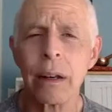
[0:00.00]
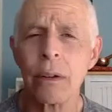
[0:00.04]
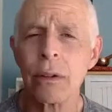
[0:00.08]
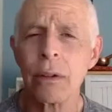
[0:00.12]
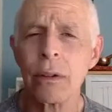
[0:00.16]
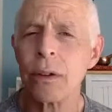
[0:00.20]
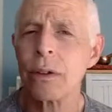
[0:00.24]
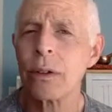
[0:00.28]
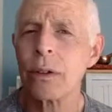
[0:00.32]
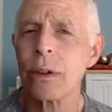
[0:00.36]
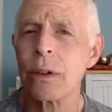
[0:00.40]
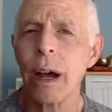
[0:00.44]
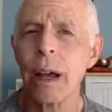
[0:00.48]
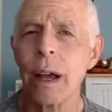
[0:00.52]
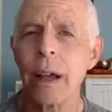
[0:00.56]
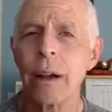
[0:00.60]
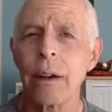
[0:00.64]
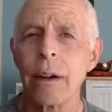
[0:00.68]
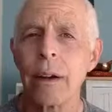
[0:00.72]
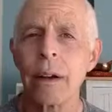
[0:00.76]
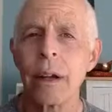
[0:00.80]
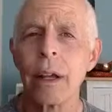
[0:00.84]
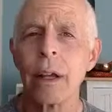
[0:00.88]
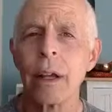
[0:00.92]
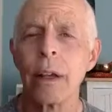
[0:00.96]
no
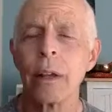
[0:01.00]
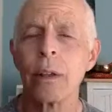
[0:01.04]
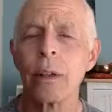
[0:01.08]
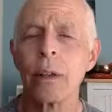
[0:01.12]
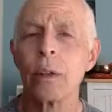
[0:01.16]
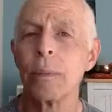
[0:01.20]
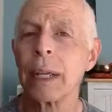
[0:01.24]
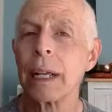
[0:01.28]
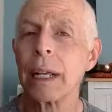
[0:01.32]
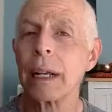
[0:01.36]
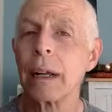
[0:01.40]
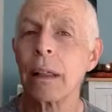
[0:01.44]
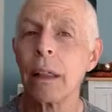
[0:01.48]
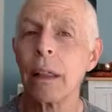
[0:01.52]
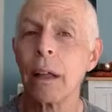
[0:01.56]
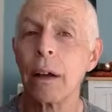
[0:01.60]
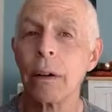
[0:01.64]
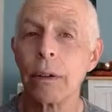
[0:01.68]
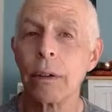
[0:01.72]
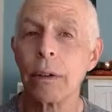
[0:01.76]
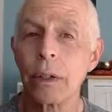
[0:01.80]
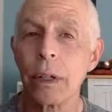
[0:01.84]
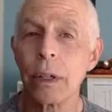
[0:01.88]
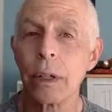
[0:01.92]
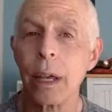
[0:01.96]
desire to be
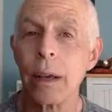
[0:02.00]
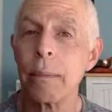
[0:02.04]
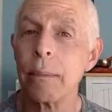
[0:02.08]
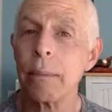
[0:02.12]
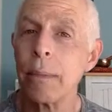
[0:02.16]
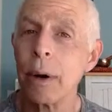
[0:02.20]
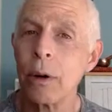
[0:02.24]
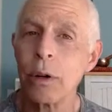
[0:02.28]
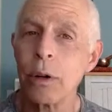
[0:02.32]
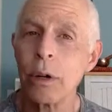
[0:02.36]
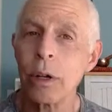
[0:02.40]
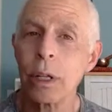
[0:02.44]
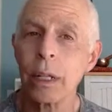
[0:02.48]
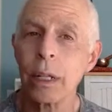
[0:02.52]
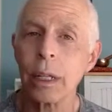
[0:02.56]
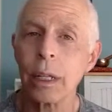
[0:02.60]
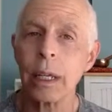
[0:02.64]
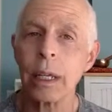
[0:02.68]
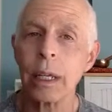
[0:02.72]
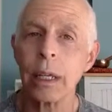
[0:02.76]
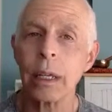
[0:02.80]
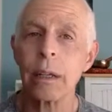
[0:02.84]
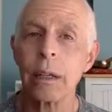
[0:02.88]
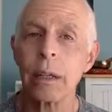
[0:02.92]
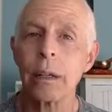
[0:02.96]
close
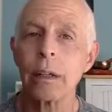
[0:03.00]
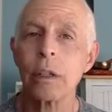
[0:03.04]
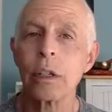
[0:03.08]
emotionally,